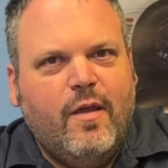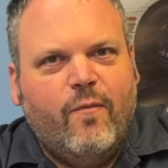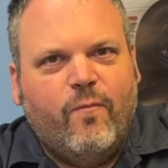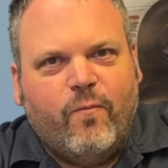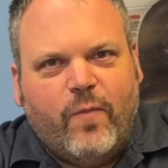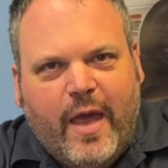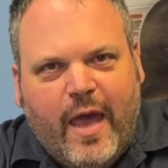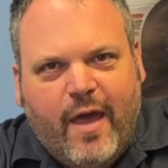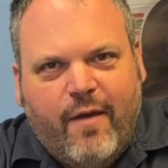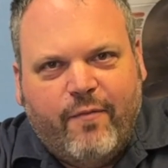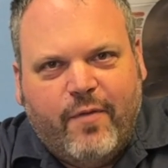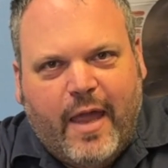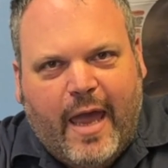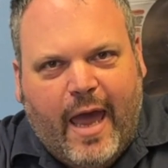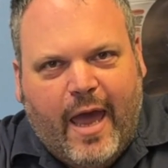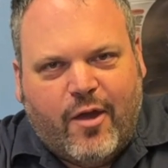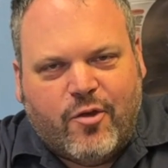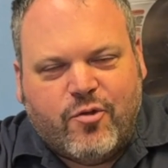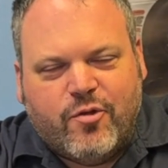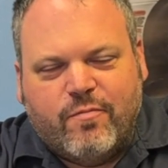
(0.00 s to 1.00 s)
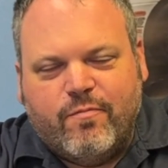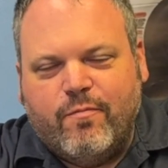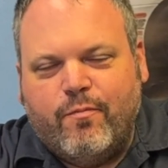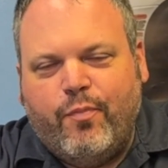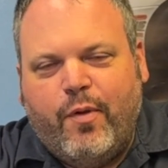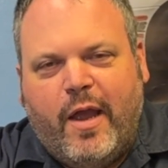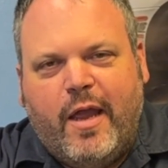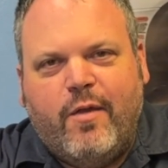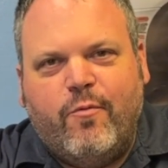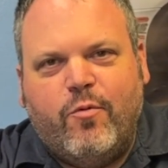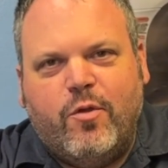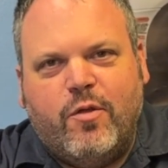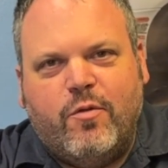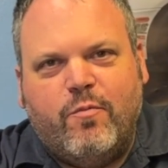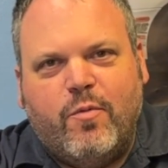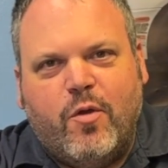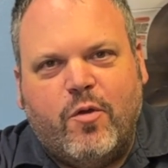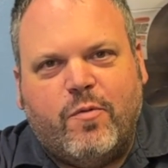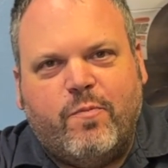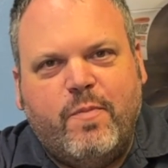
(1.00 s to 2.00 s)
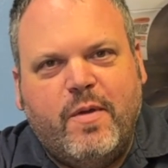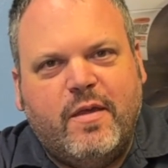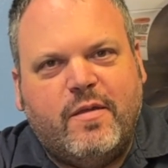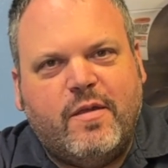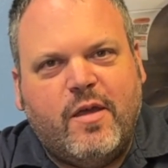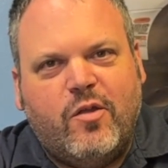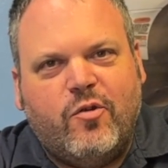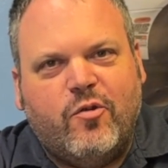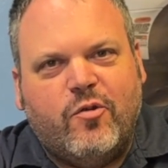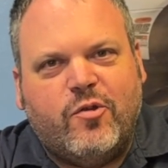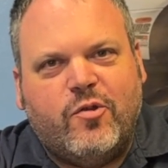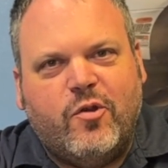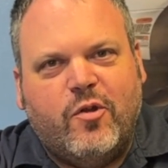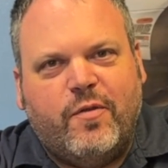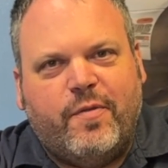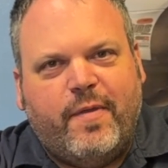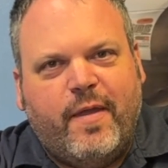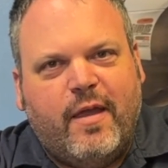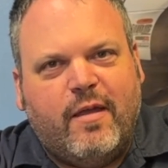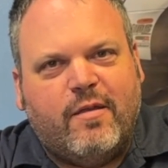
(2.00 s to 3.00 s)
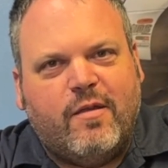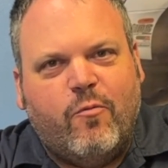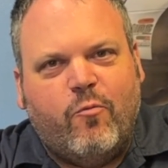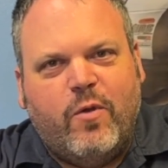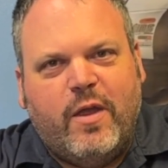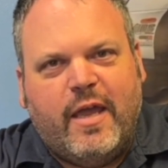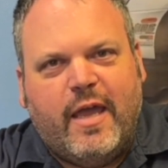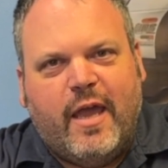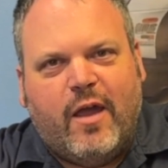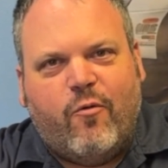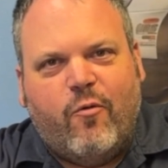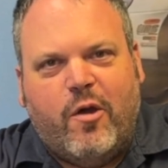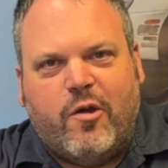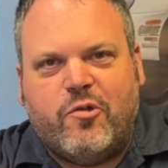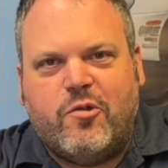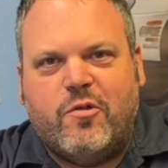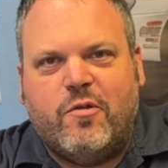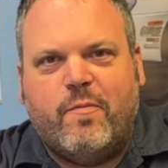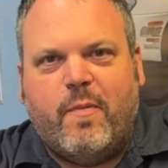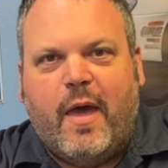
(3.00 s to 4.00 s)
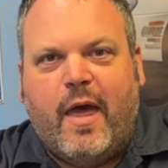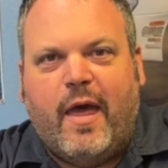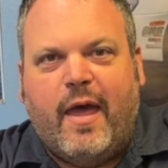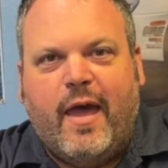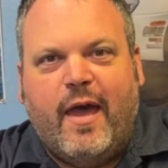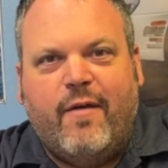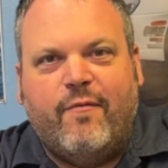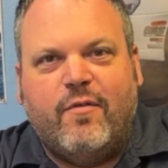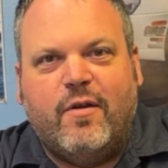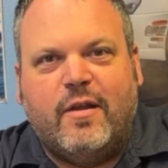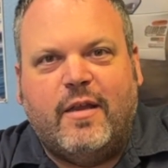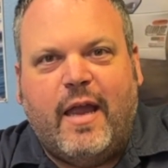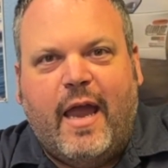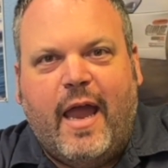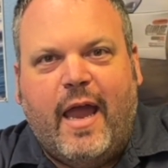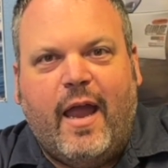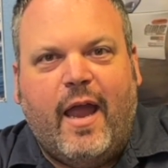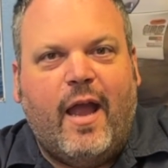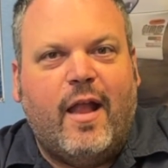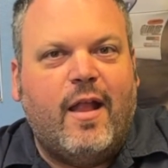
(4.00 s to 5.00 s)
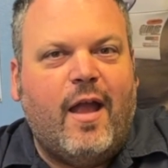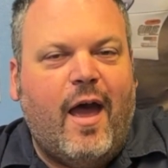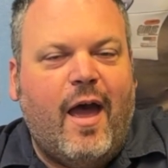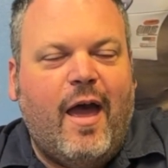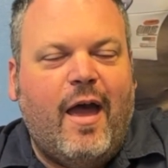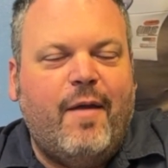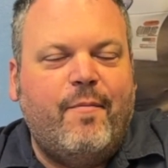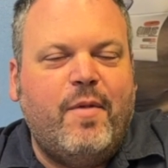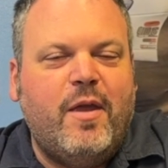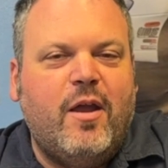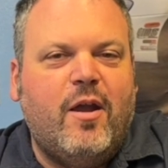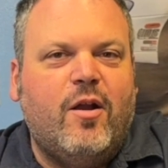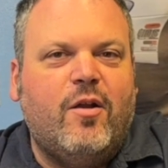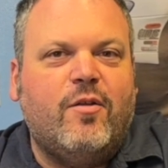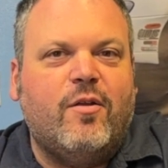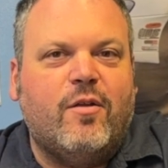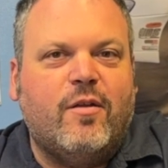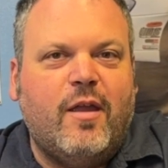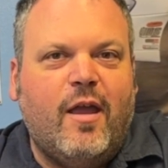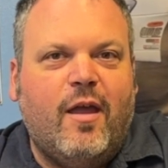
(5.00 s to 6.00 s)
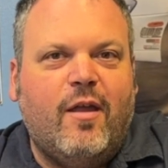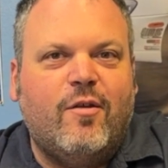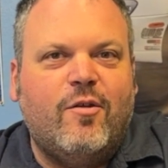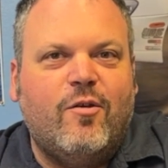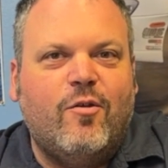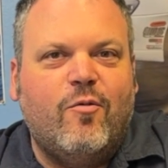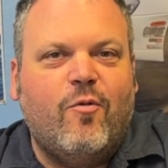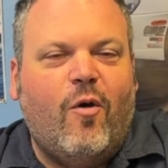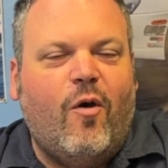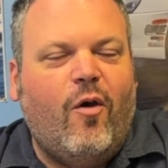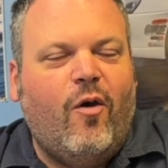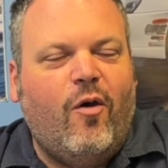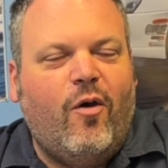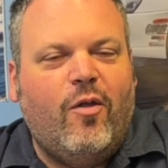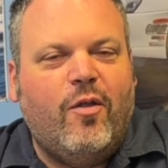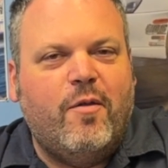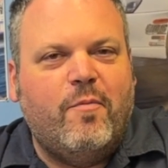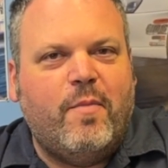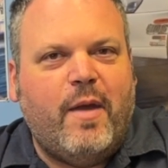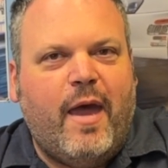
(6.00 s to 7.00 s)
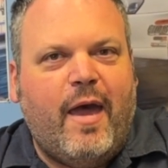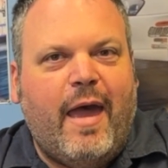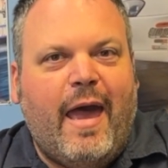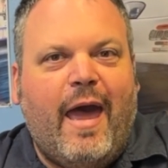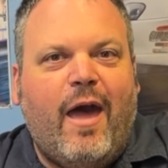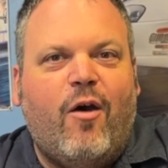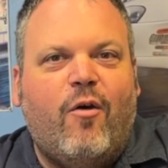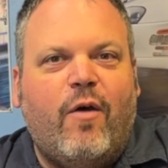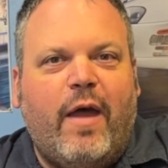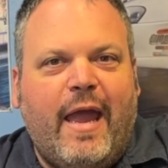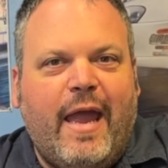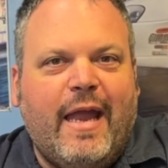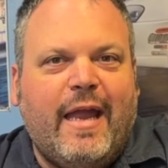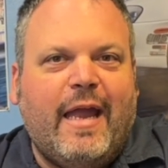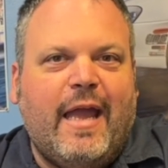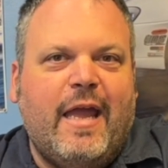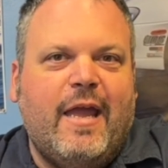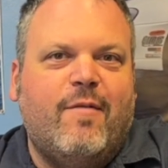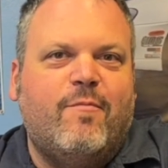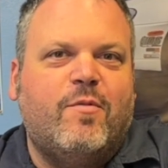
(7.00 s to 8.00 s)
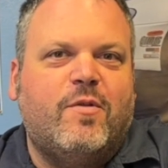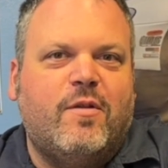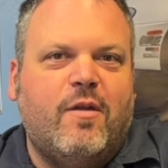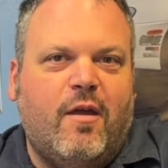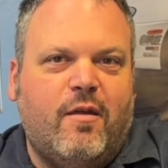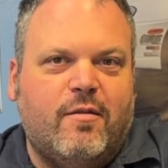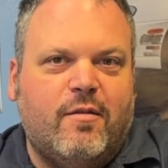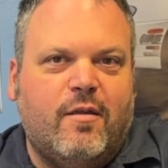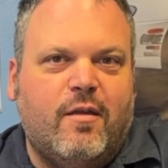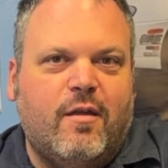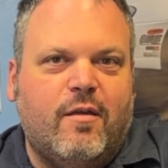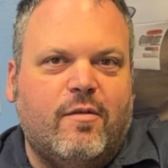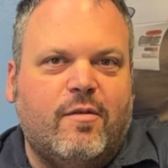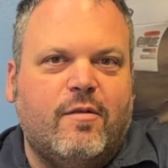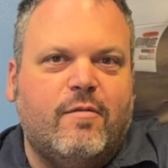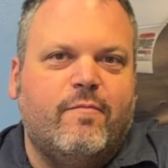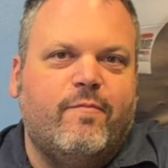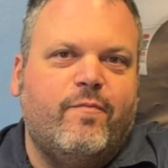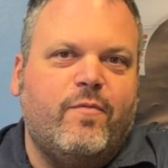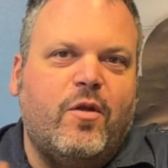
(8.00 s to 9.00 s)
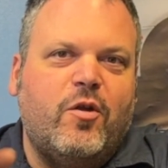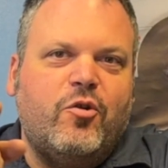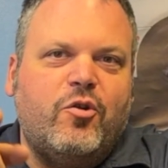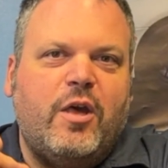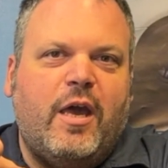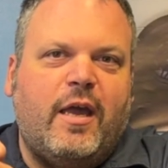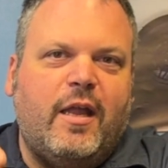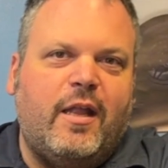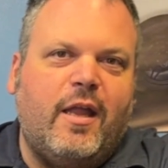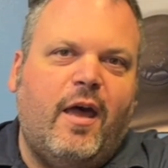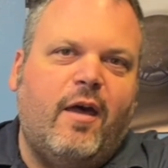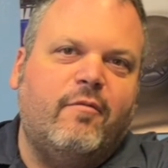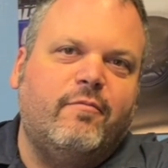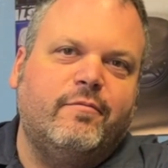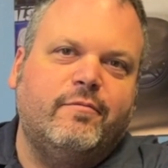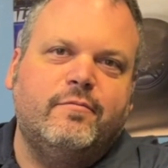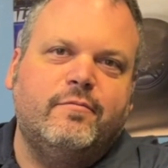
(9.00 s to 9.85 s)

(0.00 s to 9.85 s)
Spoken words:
Valve lash, probably one of the most misunderstood things that we get questions about every day, and I'm here to tell you all about how HeadGames does this. Check it out.